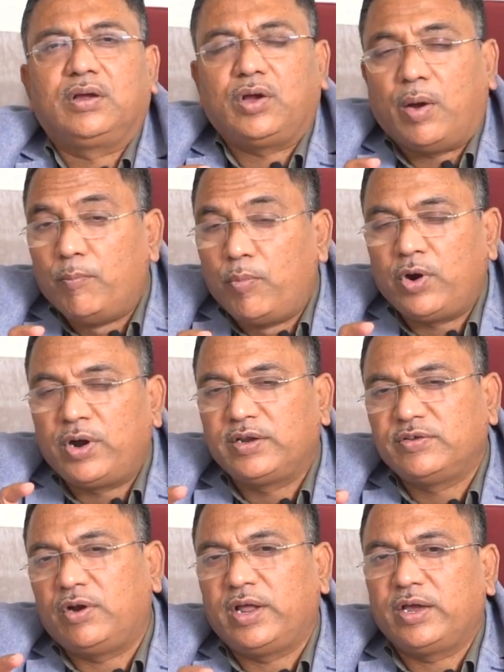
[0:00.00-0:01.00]
Component
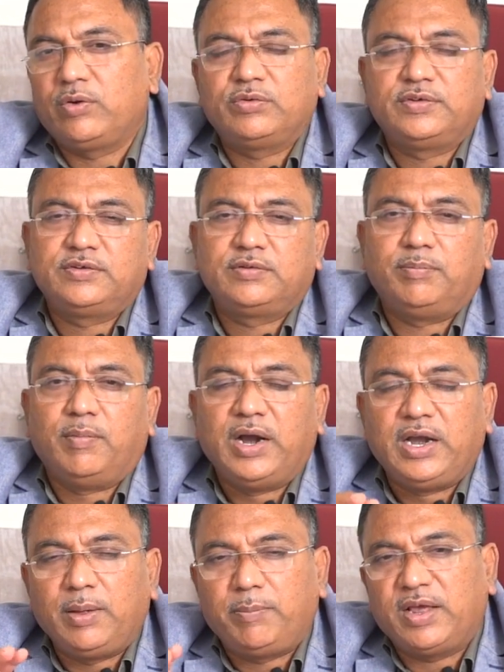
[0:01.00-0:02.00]
resolved diagnosis,
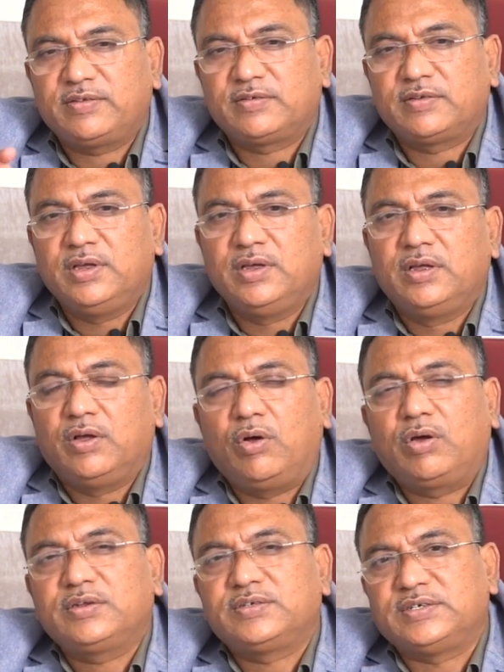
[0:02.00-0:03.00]
multiplex
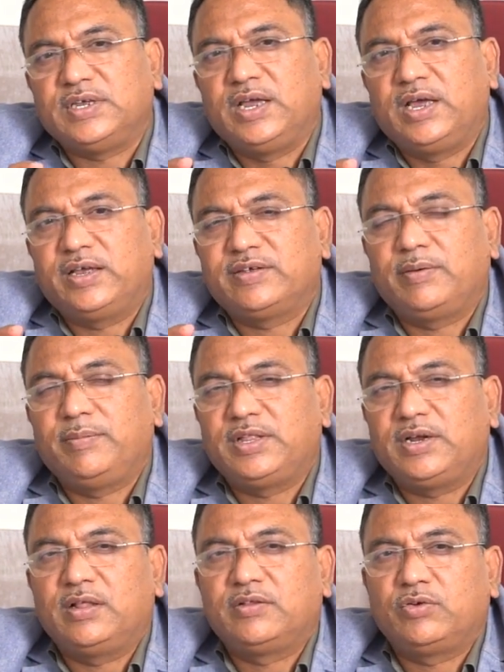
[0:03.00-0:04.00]
or single assay
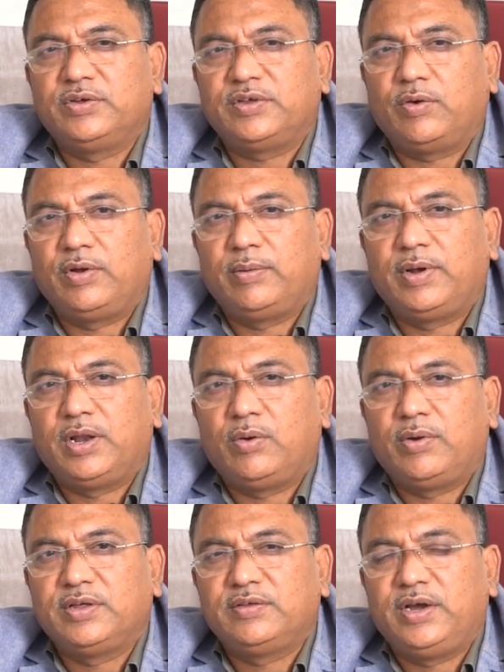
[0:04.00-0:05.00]
method also is available
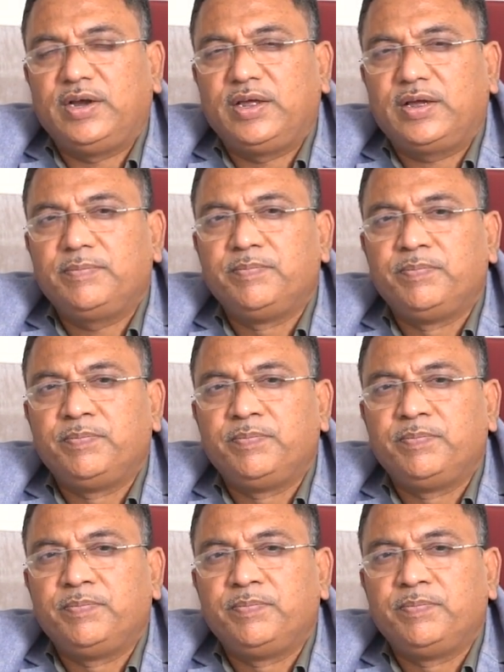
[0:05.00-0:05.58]
nowadays in India.